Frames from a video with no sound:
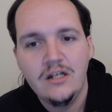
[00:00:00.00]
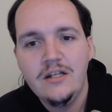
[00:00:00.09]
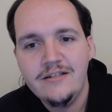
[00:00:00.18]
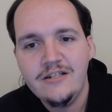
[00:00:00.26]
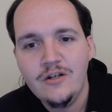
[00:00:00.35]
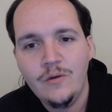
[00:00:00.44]

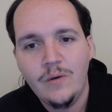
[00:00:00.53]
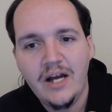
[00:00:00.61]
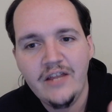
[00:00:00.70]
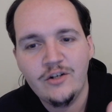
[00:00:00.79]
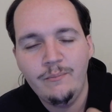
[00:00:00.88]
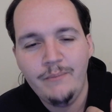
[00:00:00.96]
So
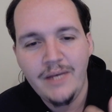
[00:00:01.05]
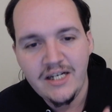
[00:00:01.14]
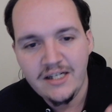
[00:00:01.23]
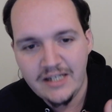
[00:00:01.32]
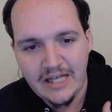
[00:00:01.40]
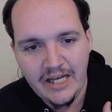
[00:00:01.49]
either Mana
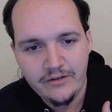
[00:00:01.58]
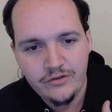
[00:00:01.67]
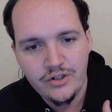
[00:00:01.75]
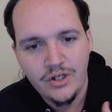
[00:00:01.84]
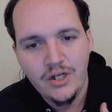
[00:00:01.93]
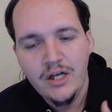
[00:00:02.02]
Cache
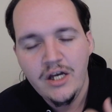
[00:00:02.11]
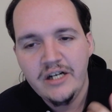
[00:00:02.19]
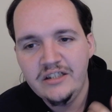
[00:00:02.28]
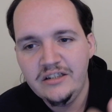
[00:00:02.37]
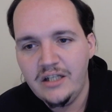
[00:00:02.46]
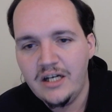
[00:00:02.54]

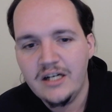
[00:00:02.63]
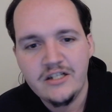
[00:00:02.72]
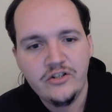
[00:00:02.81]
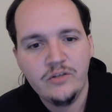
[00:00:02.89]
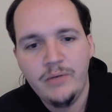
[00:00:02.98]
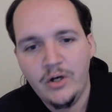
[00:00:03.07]
locks
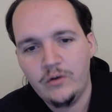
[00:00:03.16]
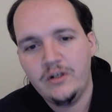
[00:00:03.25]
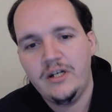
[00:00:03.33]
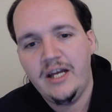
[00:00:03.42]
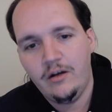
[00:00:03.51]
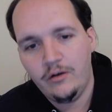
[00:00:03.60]
your opponent
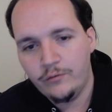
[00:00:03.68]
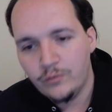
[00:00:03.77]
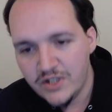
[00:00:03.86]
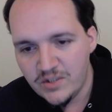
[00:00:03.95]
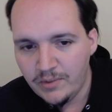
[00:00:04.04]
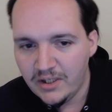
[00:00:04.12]
out of
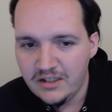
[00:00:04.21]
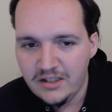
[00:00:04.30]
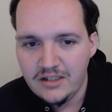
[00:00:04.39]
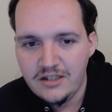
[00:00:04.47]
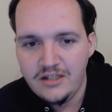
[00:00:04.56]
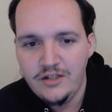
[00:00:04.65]
responding
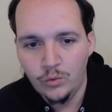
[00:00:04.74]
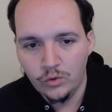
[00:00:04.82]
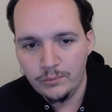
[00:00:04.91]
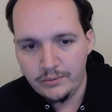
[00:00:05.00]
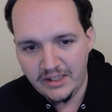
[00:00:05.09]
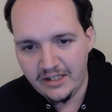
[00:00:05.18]
to your
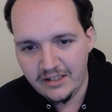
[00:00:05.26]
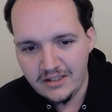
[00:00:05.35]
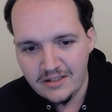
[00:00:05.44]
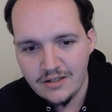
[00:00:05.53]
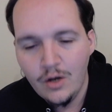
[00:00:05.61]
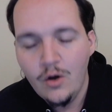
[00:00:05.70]
plays,